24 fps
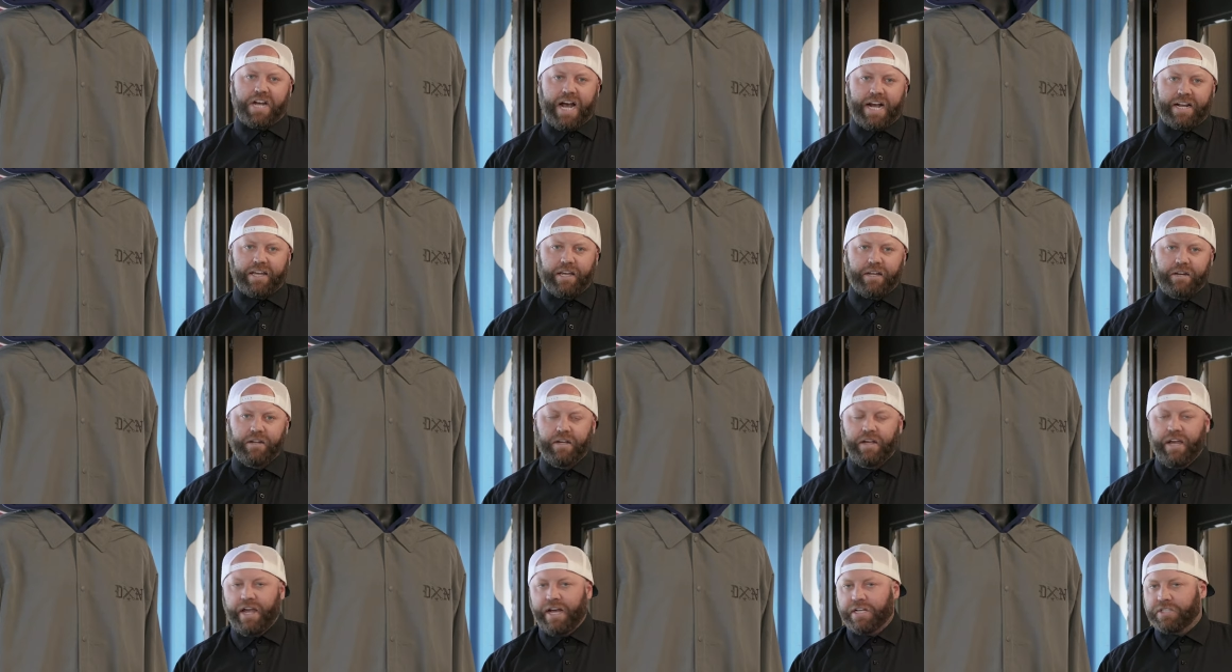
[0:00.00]

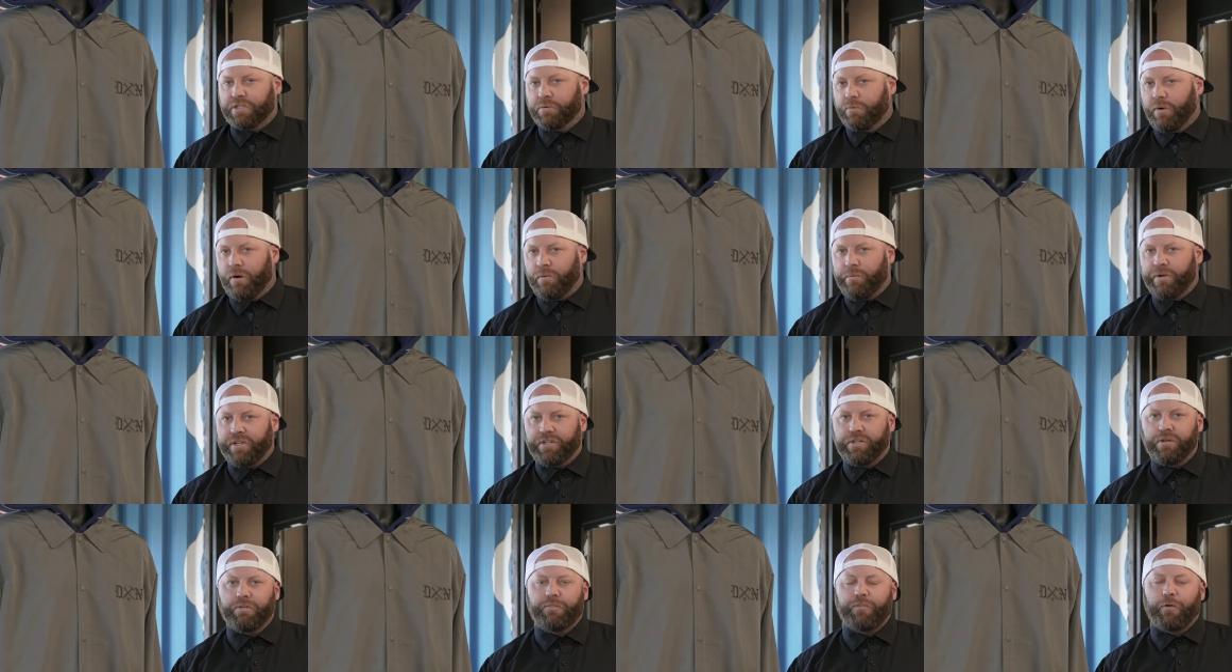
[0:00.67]
jacket. And so what
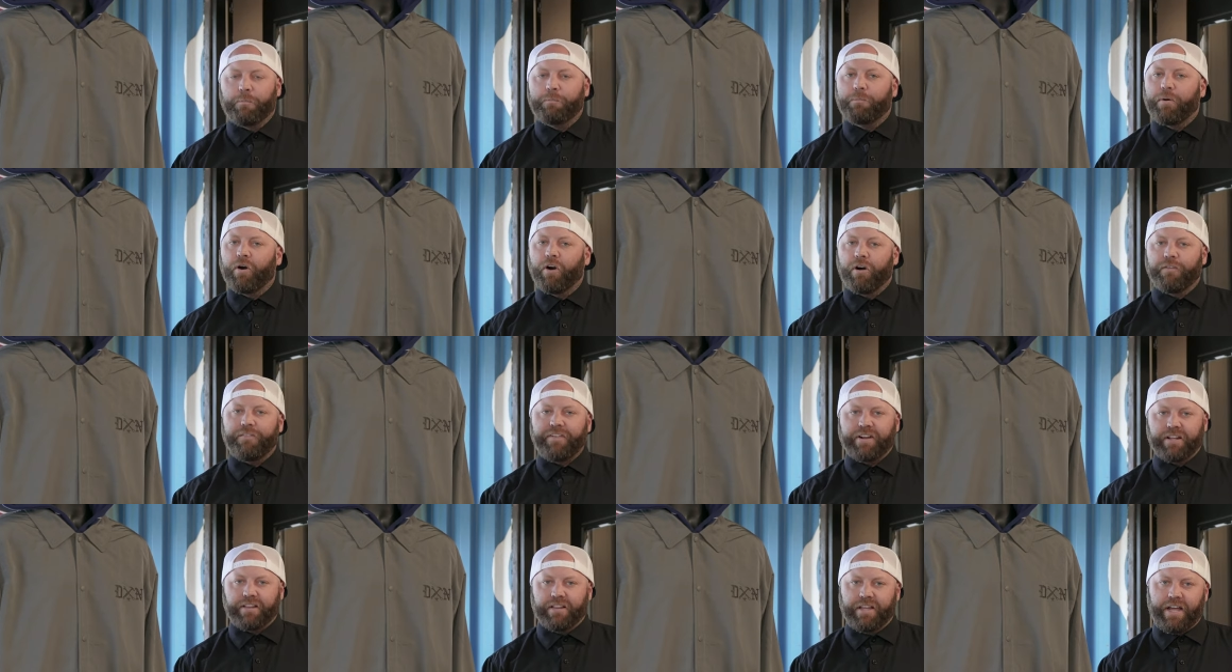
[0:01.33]
we do for
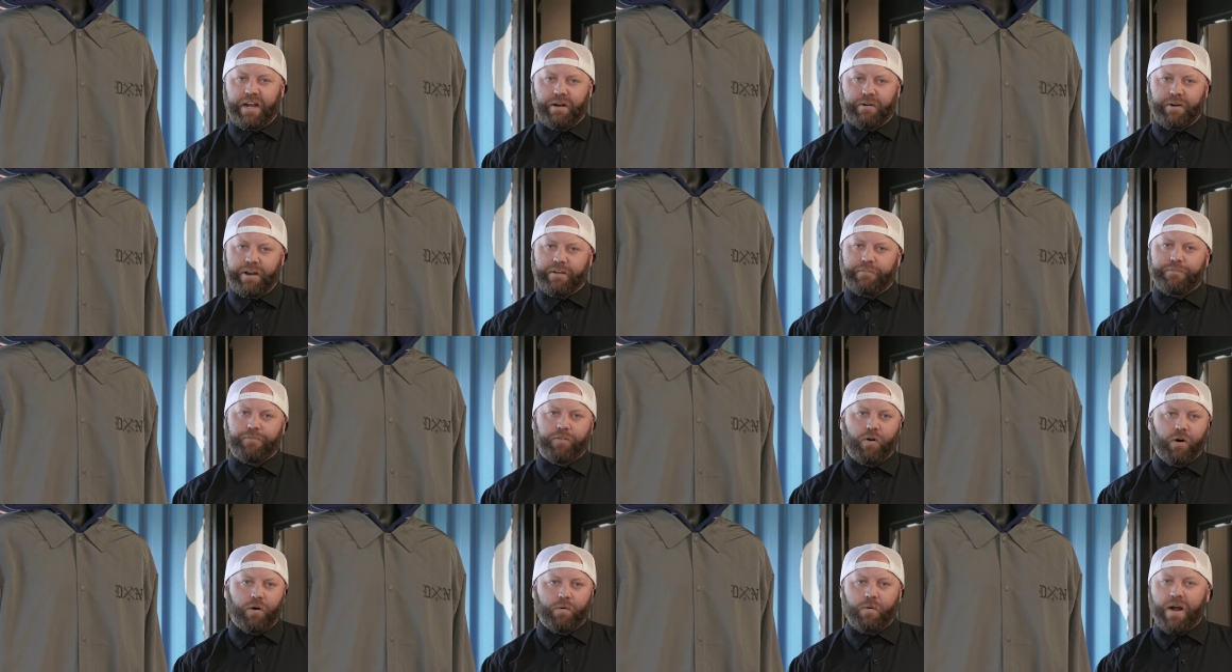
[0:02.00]
perfect layering
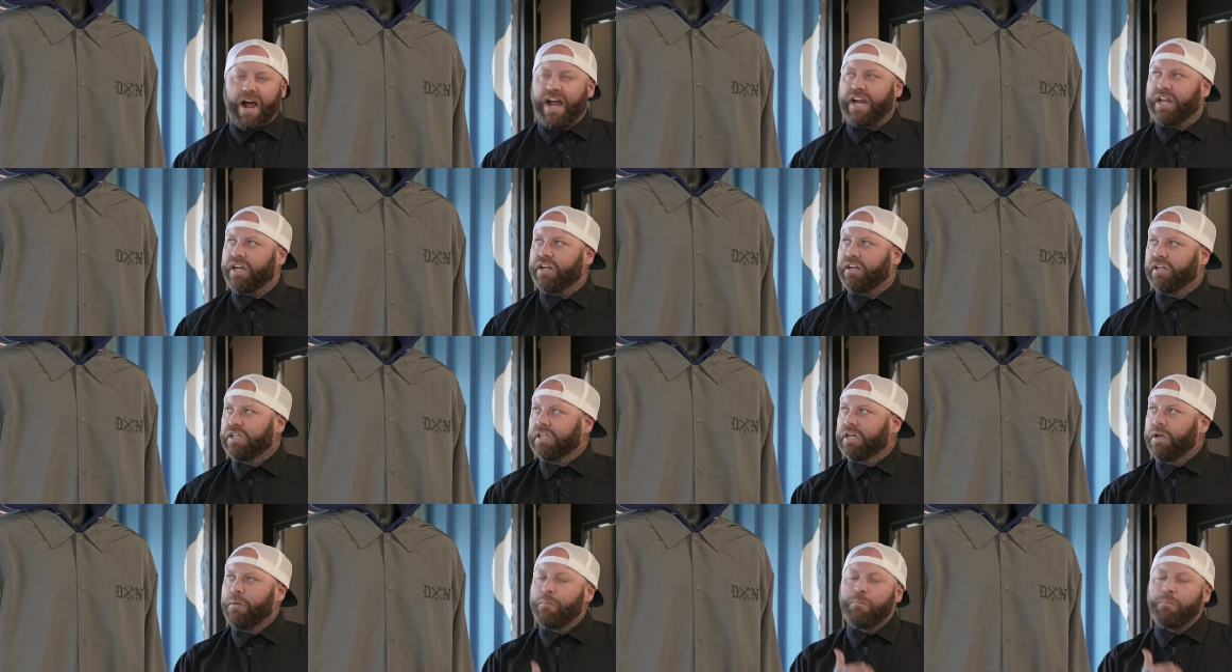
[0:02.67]
for riding,